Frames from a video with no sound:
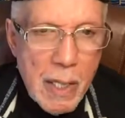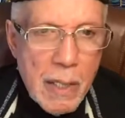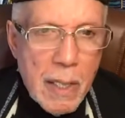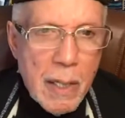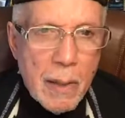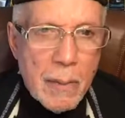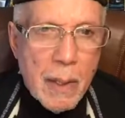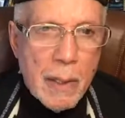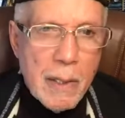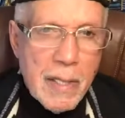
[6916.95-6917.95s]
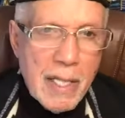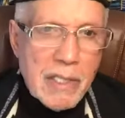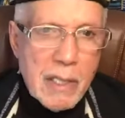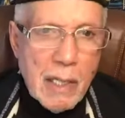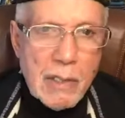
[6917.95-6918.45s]
Yeah, that's
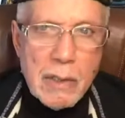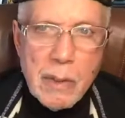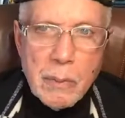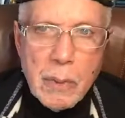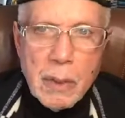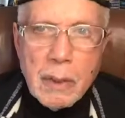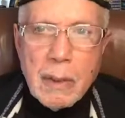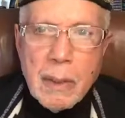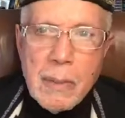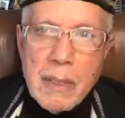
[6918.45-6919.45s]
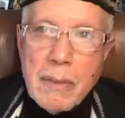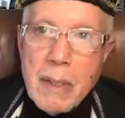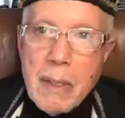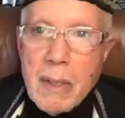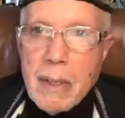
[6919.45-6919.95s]
an excellent book. I mean,
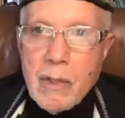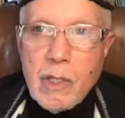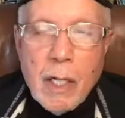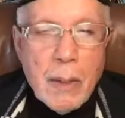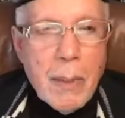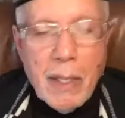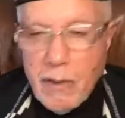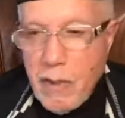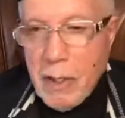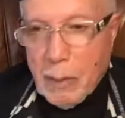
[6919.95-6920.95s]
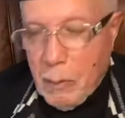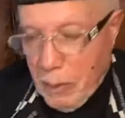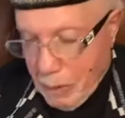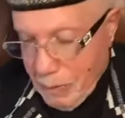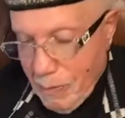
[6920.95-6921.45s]
you talk about a thick book.